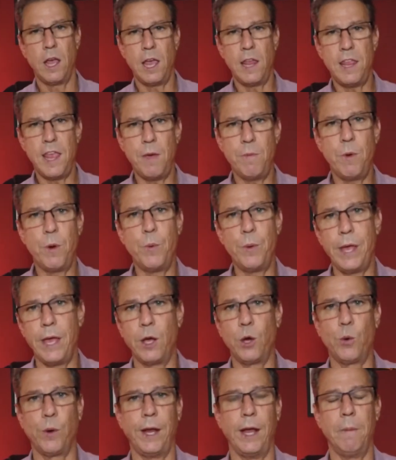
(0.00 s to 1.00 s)
And then when
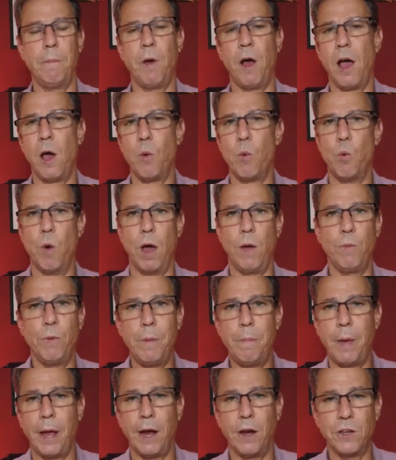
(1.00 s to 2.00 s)
we agree upon what
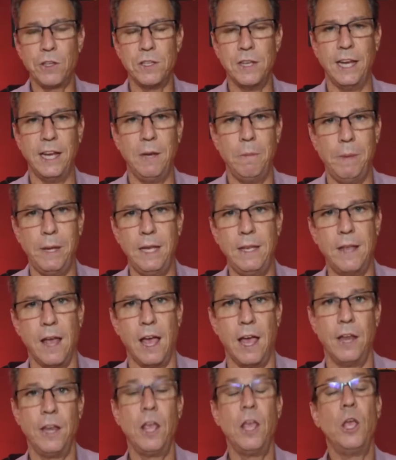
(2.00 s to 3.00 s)
repairs need to be
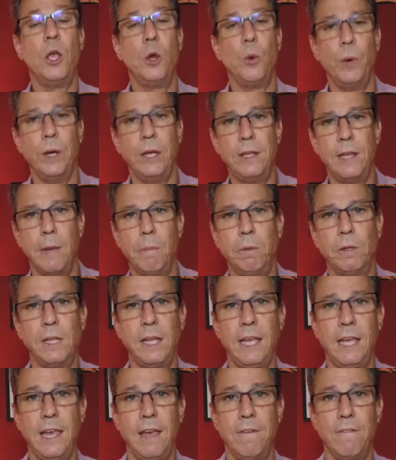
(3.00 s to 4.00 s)
done, we
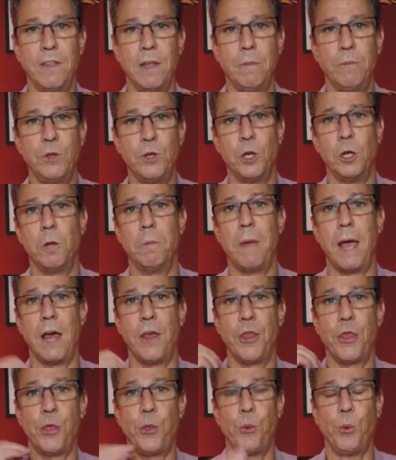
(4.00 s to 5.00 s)
typically give them till
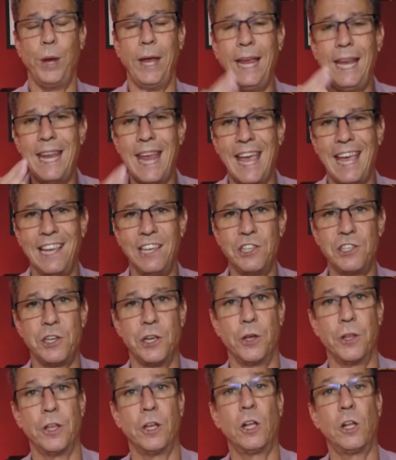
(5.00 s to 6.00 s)
about 3 days
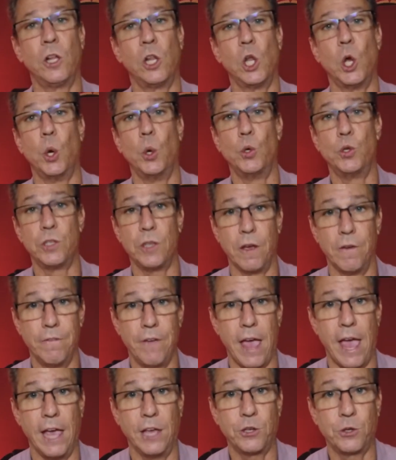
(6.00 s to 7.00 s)
till the close
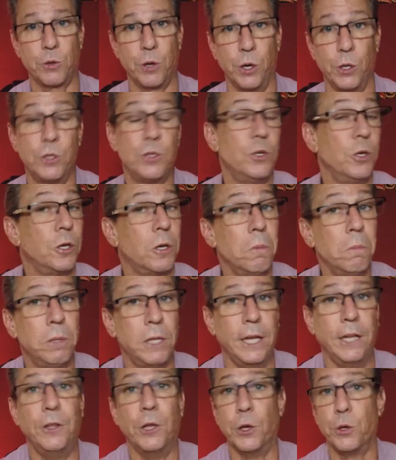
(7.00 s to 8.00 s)
of escrow to
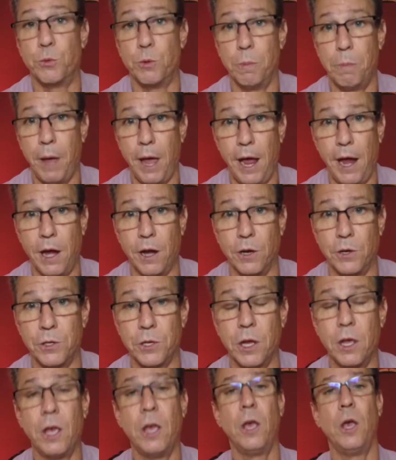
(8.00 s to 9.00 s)
complete those
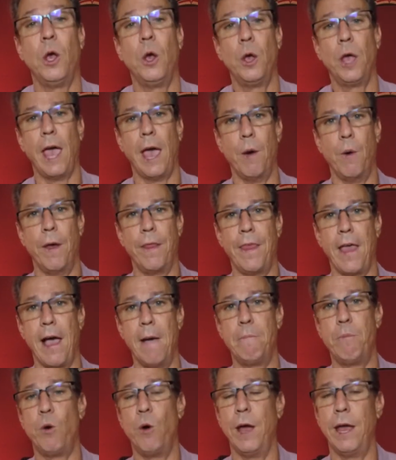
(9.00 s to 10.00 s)
repairs. And at
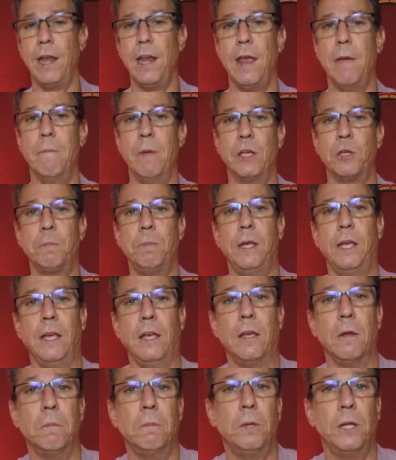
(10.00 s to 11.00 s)
that point, it must
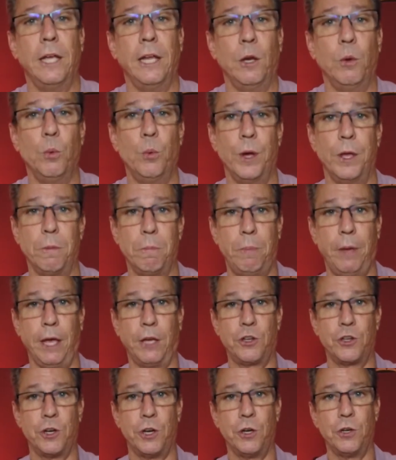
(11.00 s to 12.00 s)
be completed with
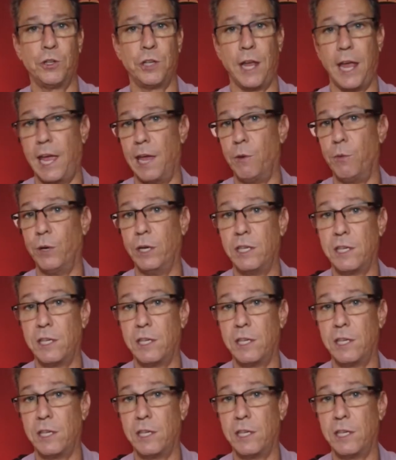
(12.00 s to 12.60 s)
pictures and